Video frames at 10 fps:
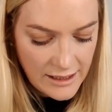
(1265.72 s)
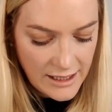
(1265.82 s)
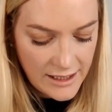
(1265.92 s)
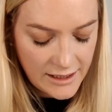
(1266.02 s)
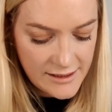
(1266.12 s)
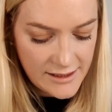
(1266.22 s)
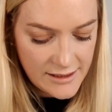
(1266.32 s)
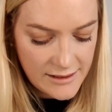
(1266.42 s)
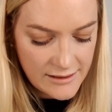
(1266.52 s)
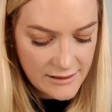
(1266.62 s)
And it
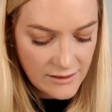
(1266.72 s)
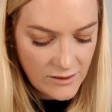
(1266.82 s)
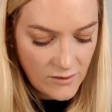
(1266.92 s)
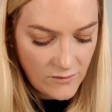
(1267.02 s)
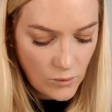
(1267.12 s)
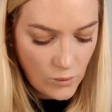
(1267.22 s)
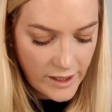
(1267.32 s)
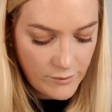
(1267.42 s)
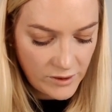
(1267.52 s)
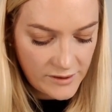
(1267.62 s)
consists of
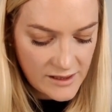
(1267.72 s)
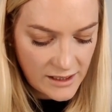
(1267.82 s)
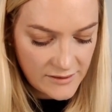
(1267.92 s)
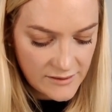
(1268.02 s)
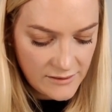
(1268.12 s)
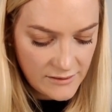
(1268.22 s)
white blood cells.